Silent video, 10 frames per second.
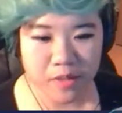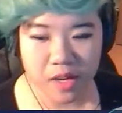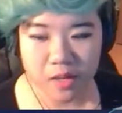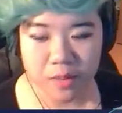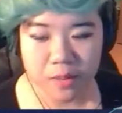
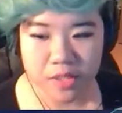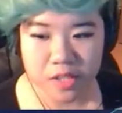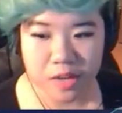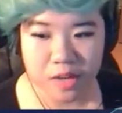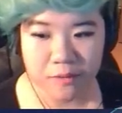in a building
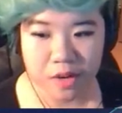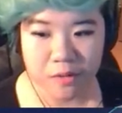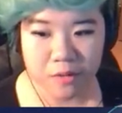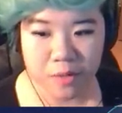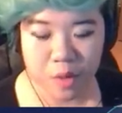not far
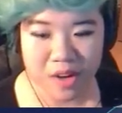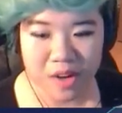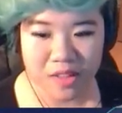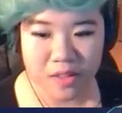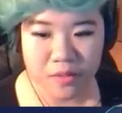from
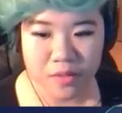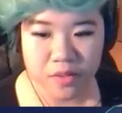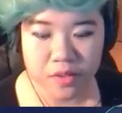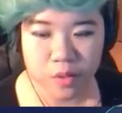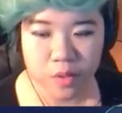
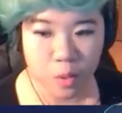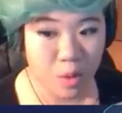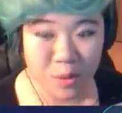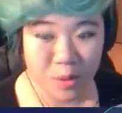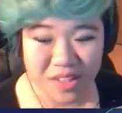
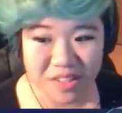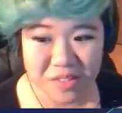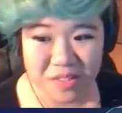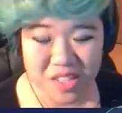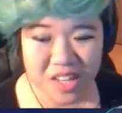where we
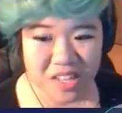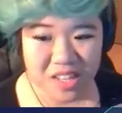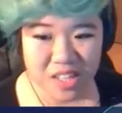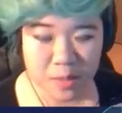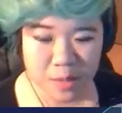lived.
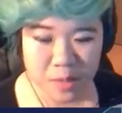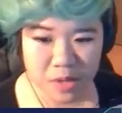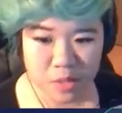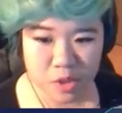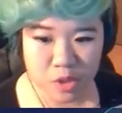Teacup's
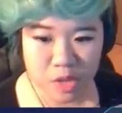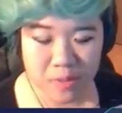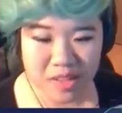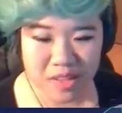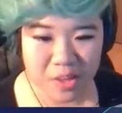parents were shot
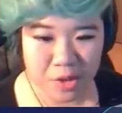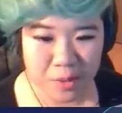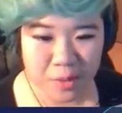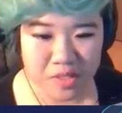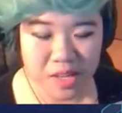by the other
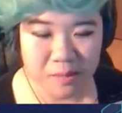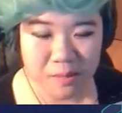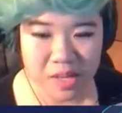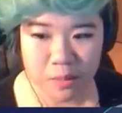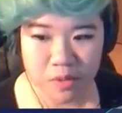humans, and
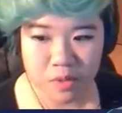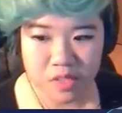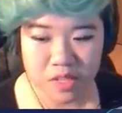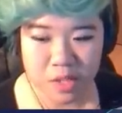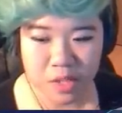many birds
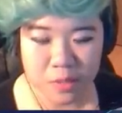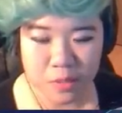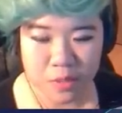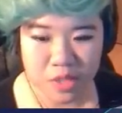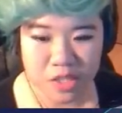and humans
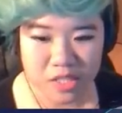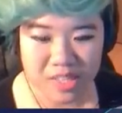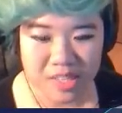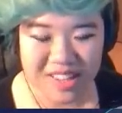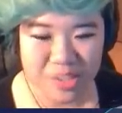were killed
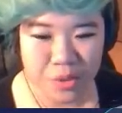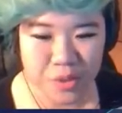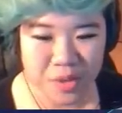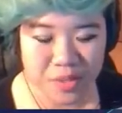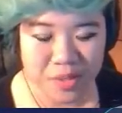in the
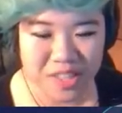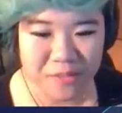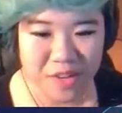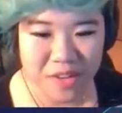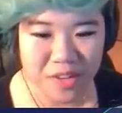ensuing
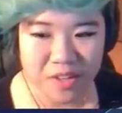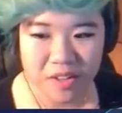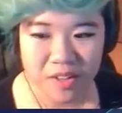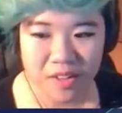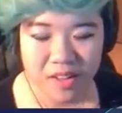gunfight.
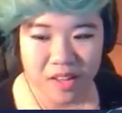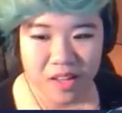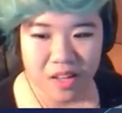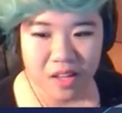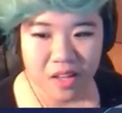
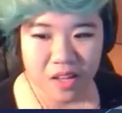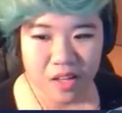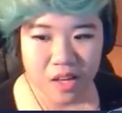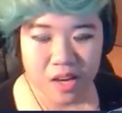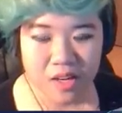
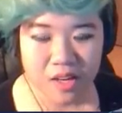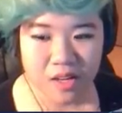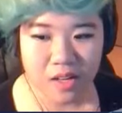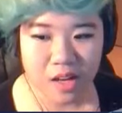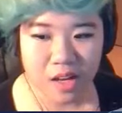And
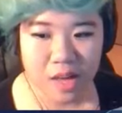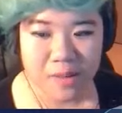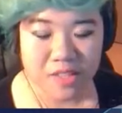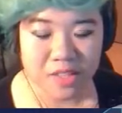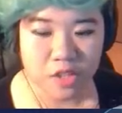I
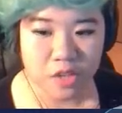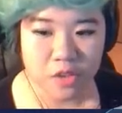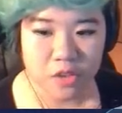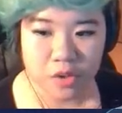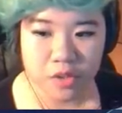met the doctor.